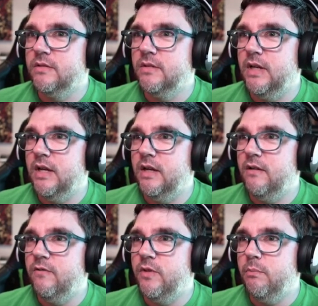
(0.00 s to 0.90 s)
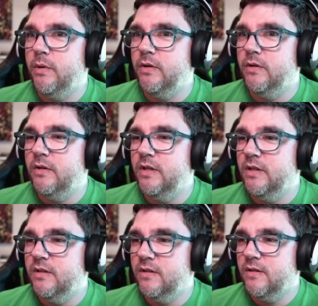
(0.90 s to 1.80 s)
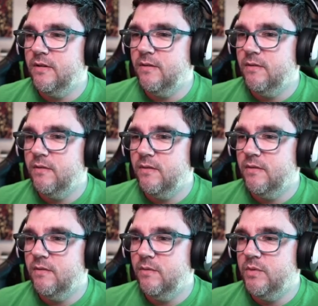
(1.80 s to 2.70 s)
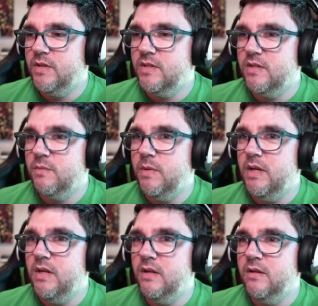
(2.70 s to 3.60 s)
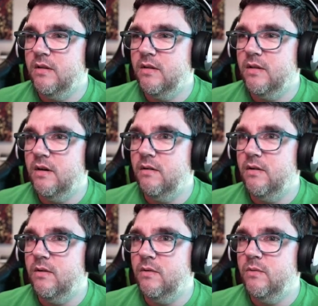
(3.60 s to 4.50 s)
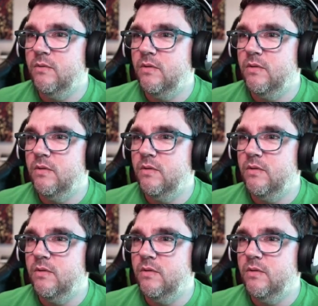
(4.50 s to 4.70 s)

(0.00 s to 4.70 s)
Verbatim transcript: Eye of the bird. Does this mean? I don't know.